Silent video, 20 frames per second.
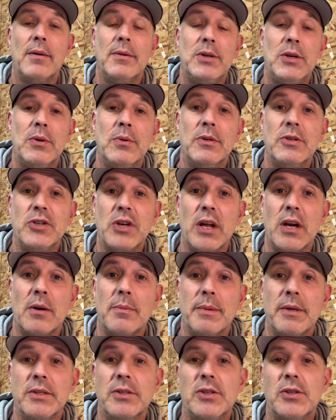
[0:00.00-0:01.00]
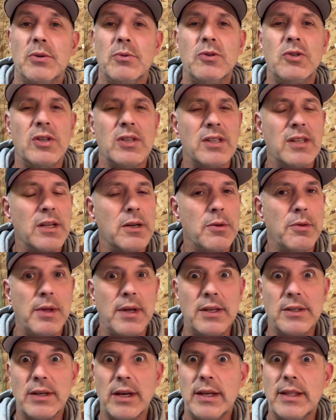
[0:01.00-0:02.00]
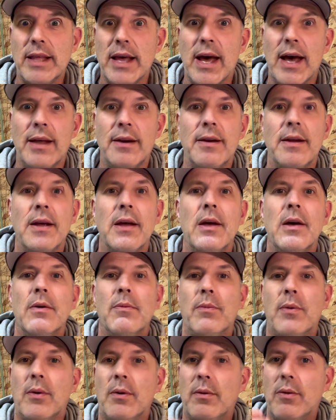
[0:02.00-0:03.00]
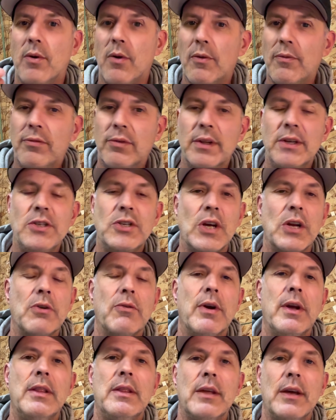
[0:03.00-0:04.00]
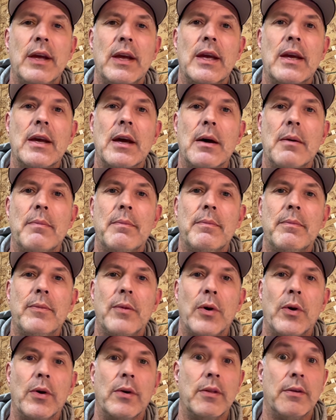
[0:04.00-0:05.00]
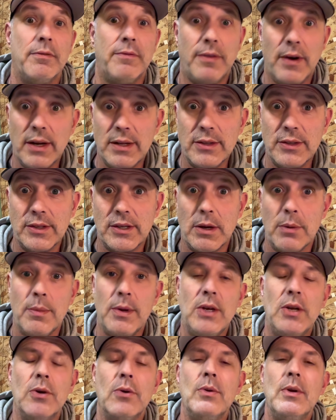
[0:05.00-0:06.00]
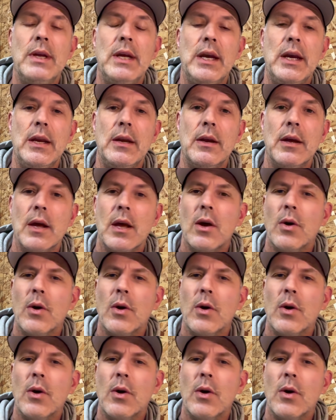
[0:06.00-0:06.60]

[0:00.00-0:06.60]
to a gentleman. So just little things like that will hopefully generate the income or the funds that we do need.